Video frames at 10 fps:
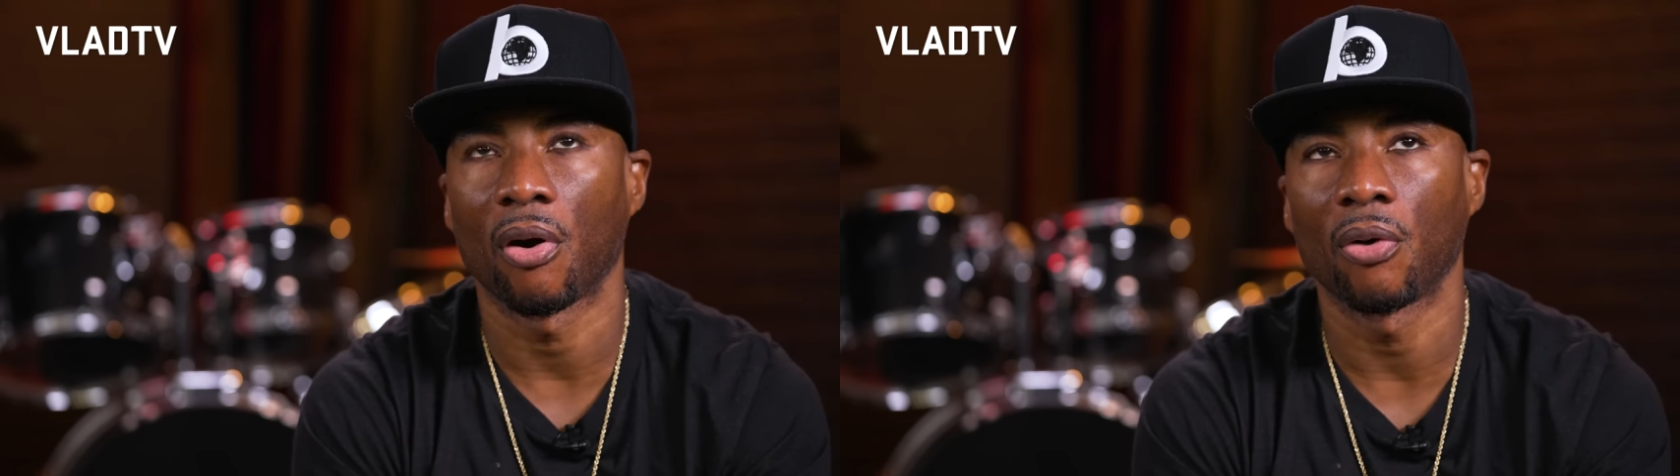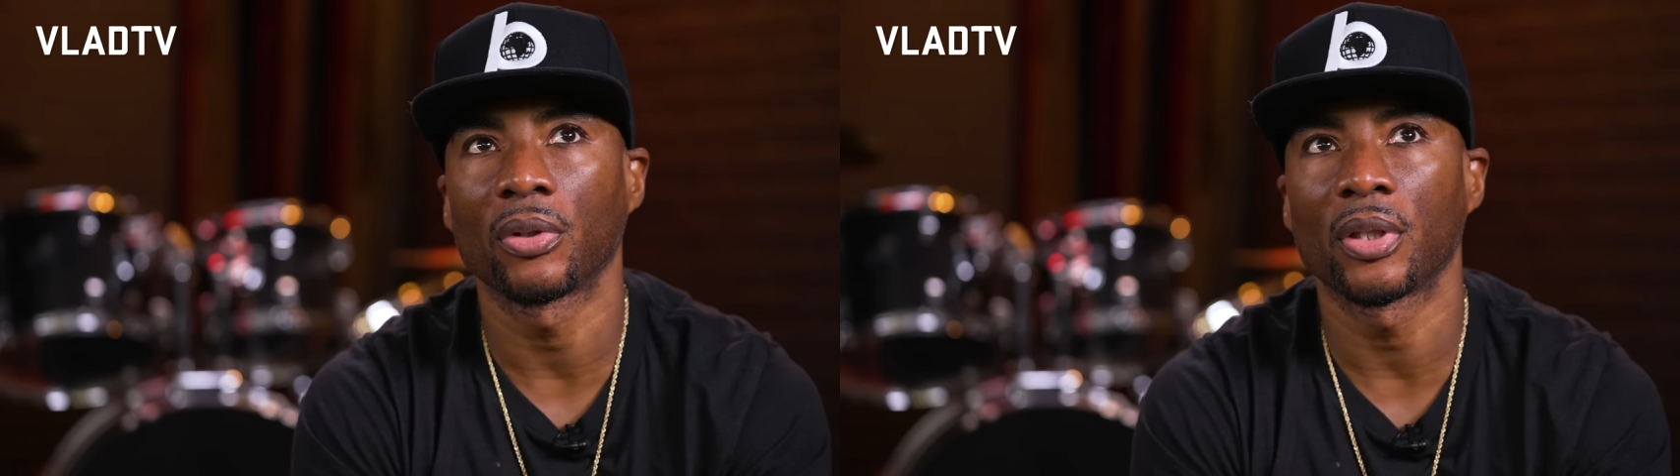
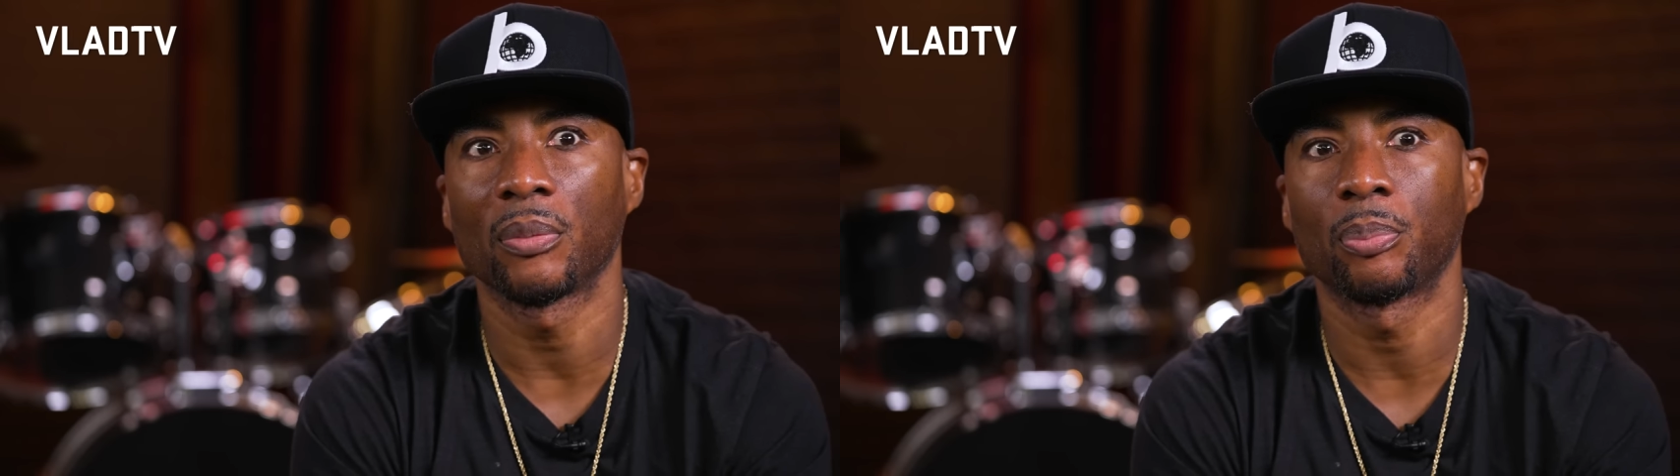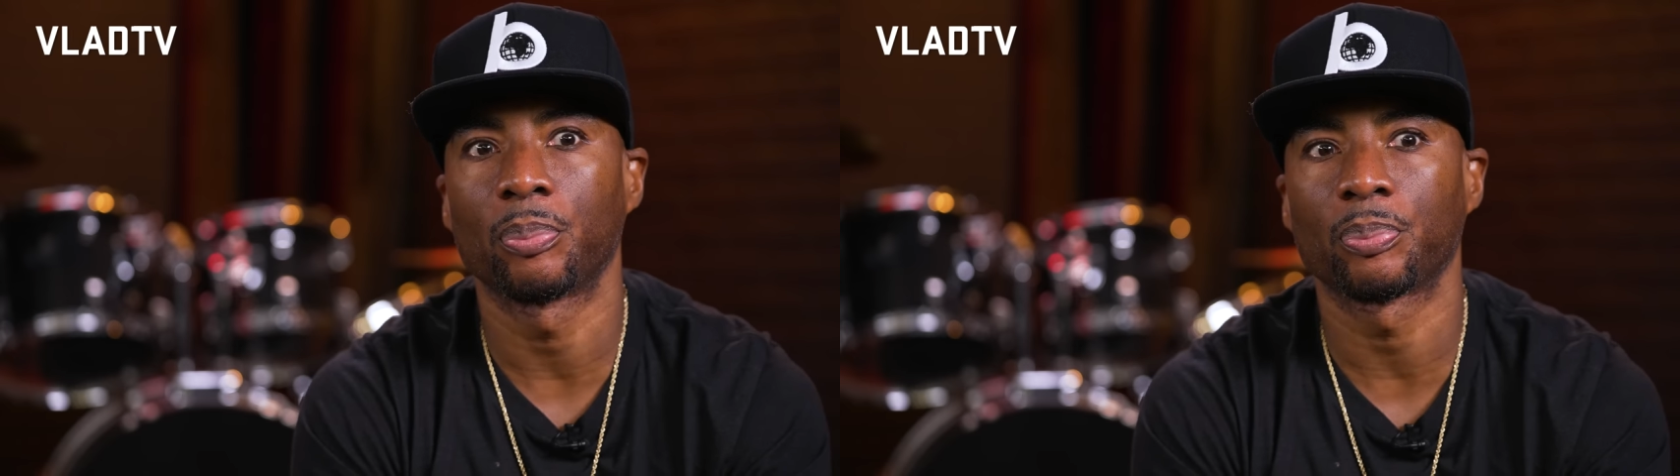
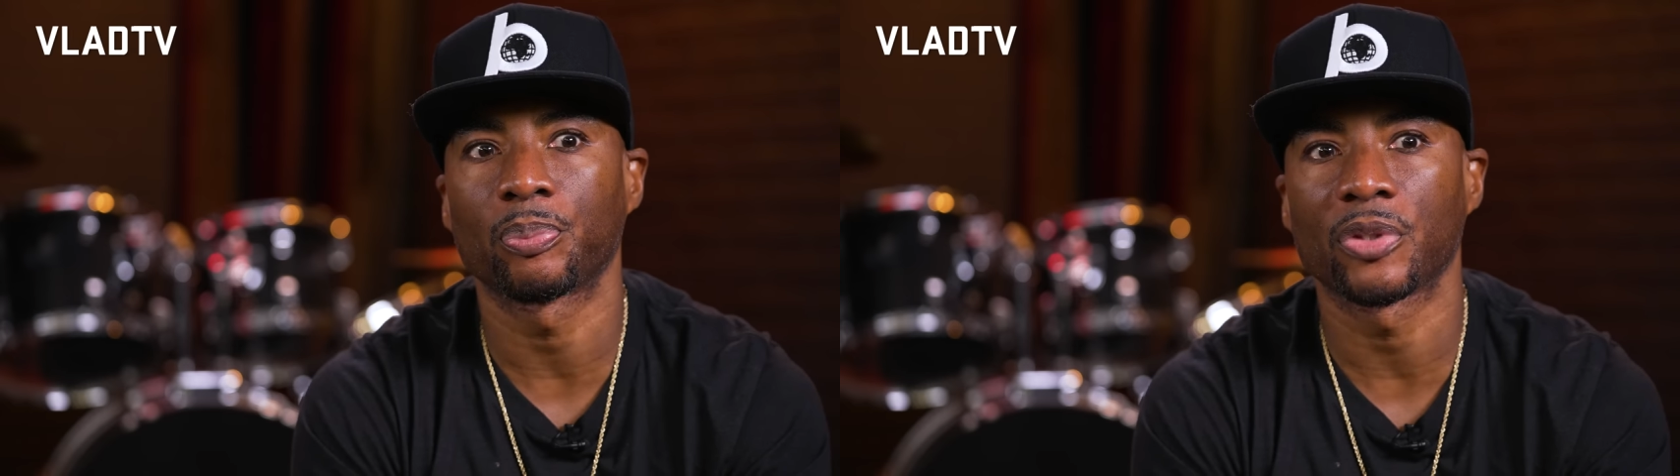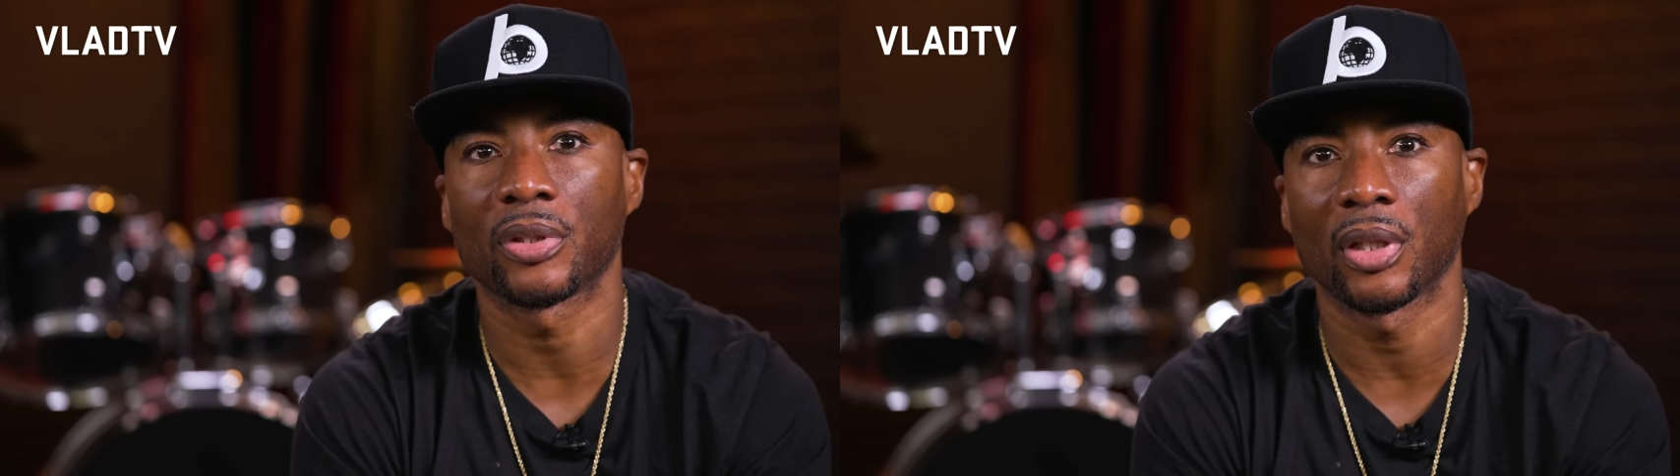only
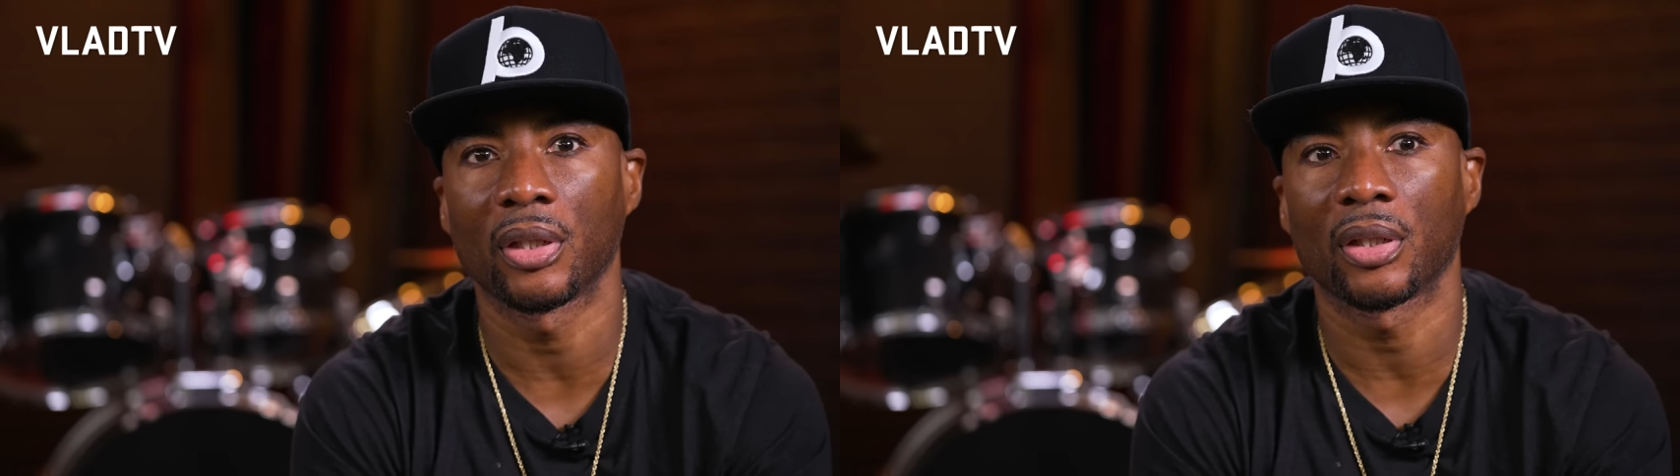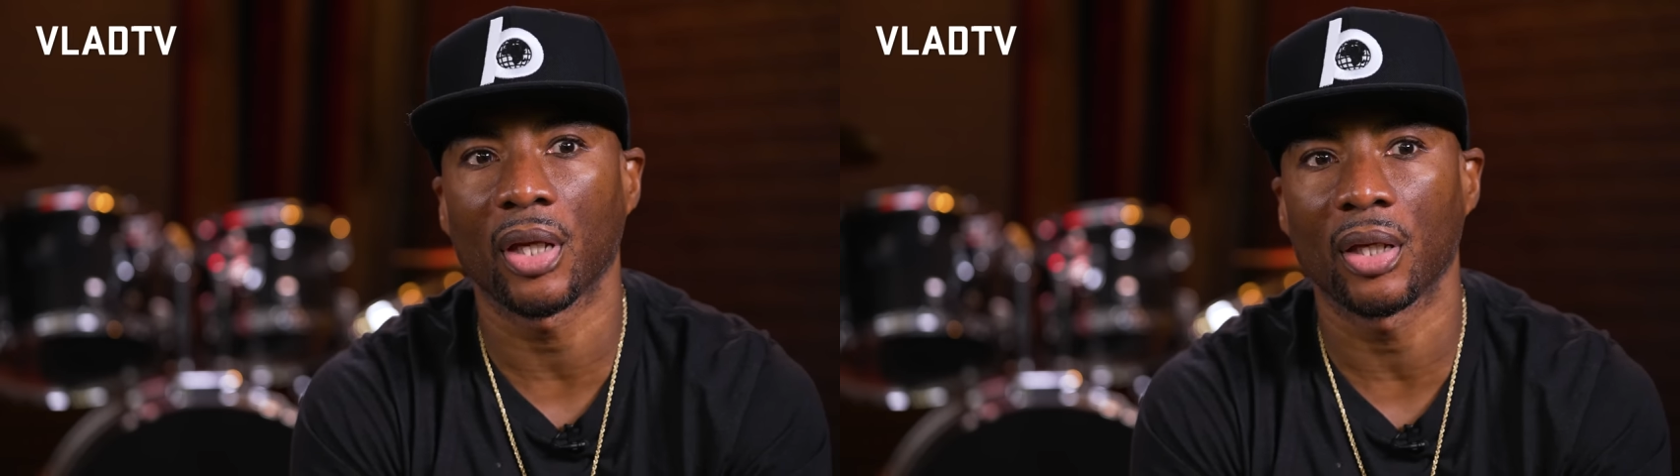
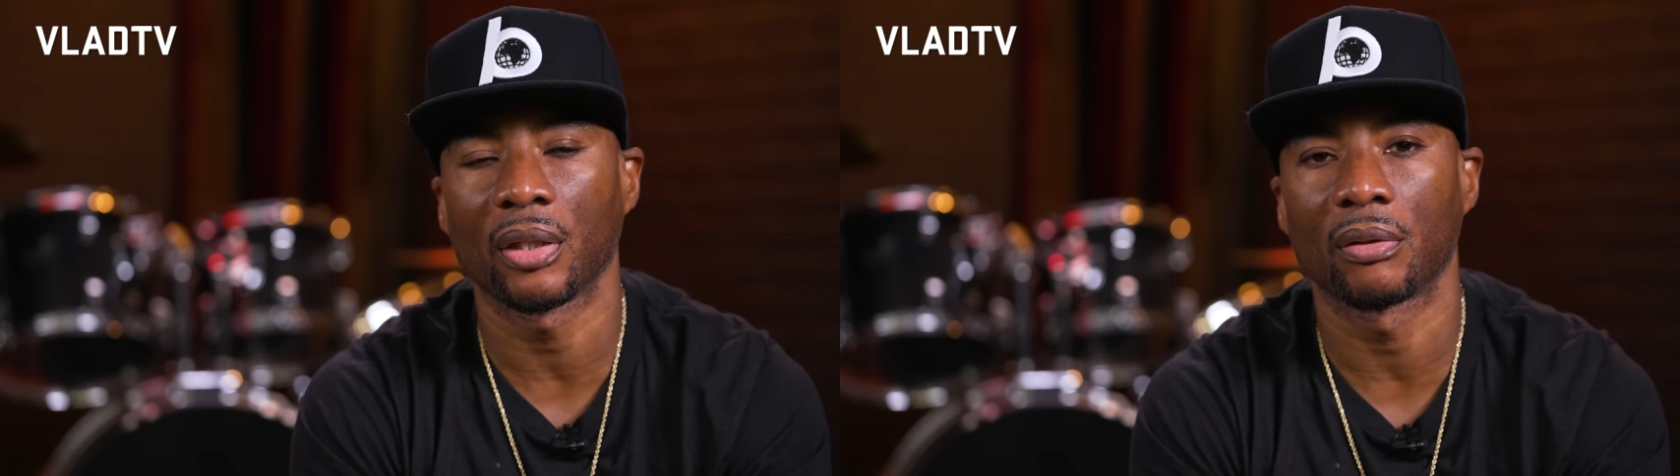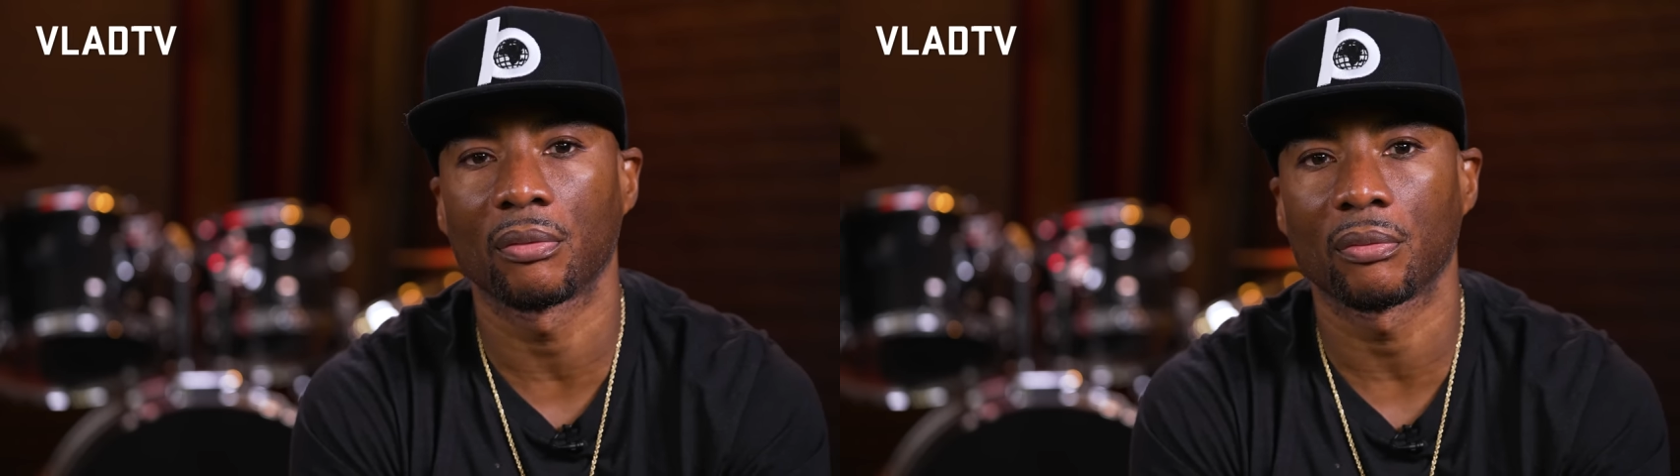
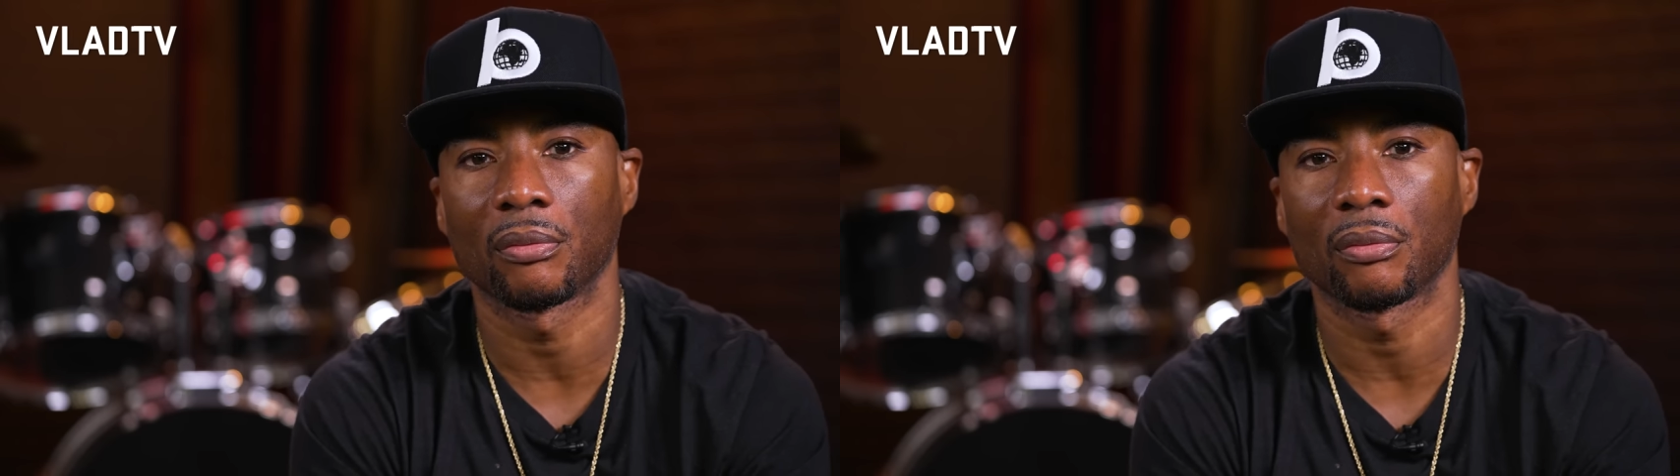syndicated